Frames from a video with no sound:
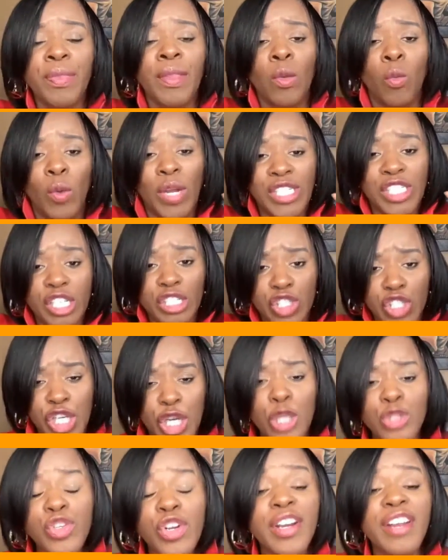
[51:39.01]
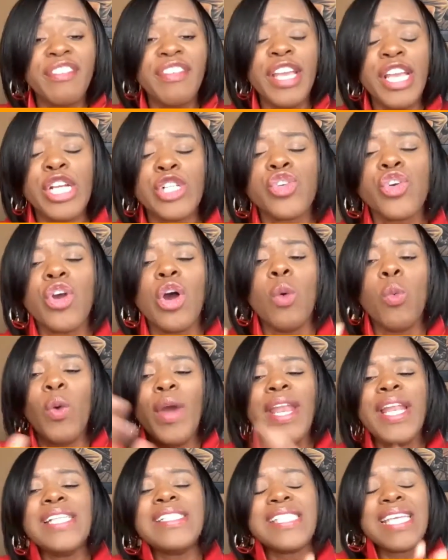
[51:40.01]
When the children of Israel
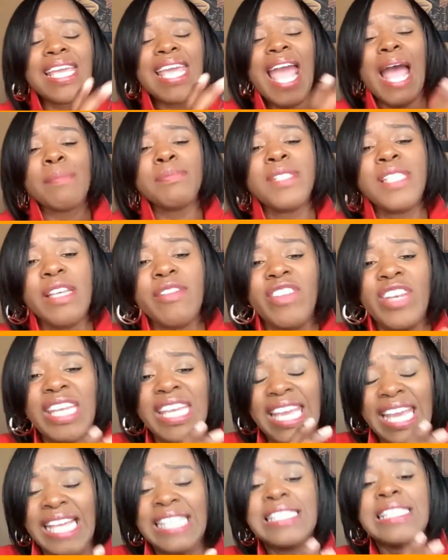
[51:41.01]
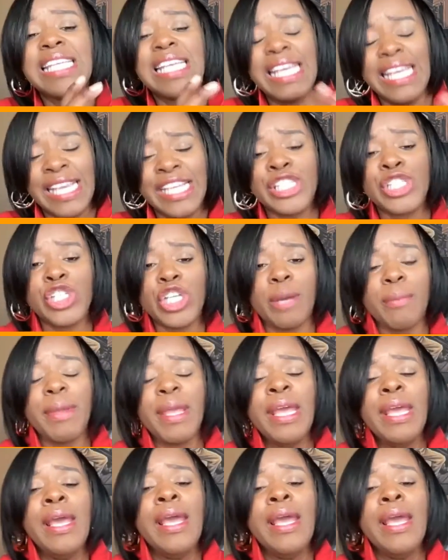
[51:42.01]
went into captivity into Egypt,